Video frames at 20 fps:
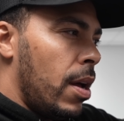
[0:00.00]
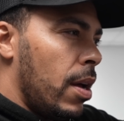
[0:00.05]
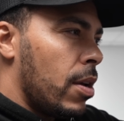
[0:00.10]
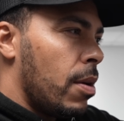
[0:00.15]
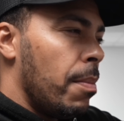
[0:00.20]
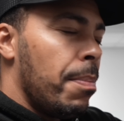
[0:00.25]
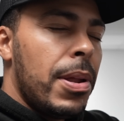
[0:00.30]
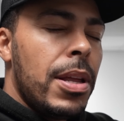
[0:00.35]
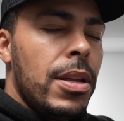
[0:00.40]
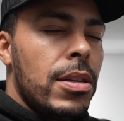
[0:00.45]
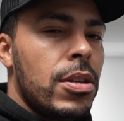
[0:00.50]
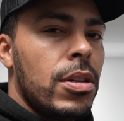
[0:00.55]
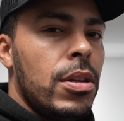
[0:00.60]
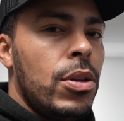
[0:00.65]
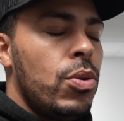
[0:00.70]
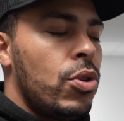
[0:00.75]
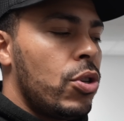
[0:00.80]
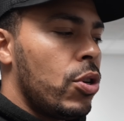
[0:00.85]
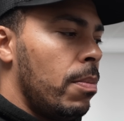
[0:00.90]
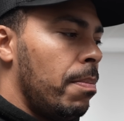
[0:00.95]
complete
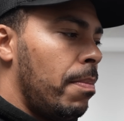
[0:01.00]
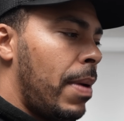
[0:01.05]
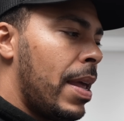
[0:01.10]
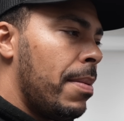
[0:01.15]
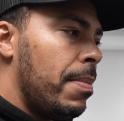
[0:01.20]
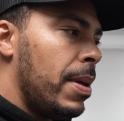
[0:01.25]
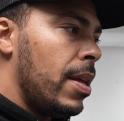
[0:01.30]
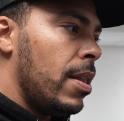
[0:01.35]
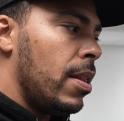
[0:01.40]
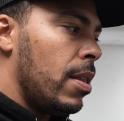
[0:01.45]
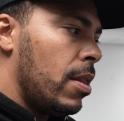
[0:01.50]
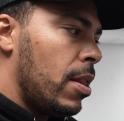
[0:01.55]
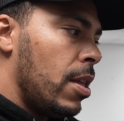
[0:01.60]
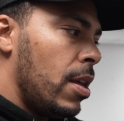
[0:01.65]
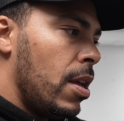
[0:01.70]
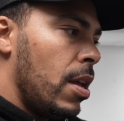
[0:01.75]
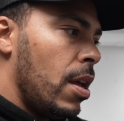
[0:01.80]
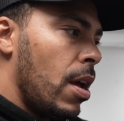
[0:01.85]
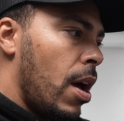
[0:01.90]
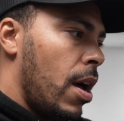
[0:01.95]
solution, maybe
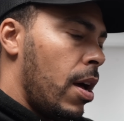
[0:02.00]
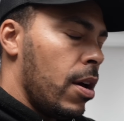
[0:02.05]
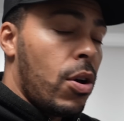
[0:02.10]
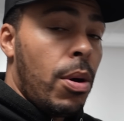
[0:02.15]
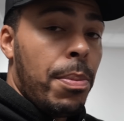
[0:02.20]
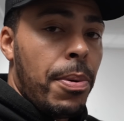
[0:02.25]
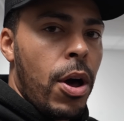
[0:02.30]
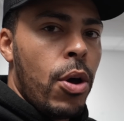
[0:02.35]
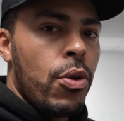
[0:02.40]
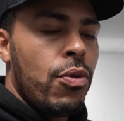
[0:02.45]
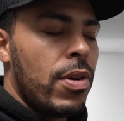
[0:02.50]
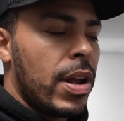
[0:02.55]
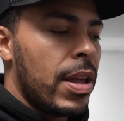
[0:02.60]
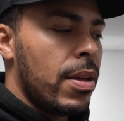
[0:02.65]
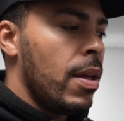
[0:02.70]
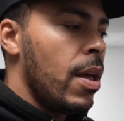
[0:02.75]
the copper O-ring